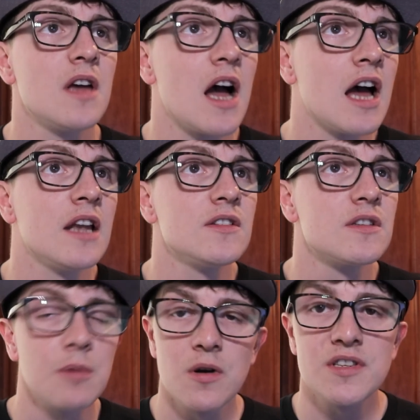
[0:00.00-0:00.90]
And
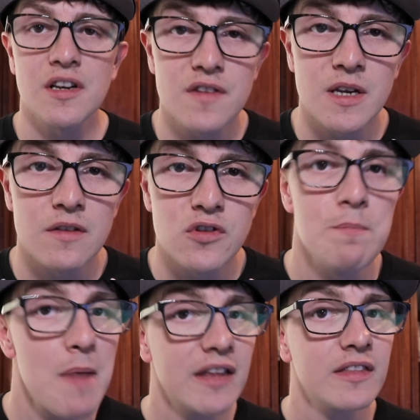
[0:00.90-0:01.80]
to be honest, I think if you
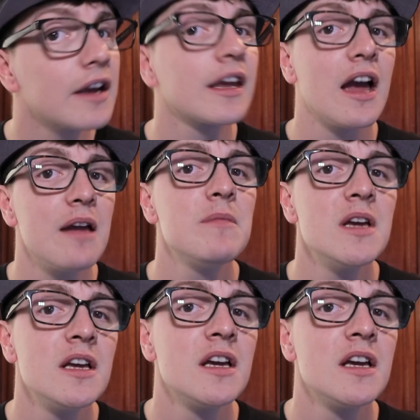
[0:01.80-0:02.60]
make that game,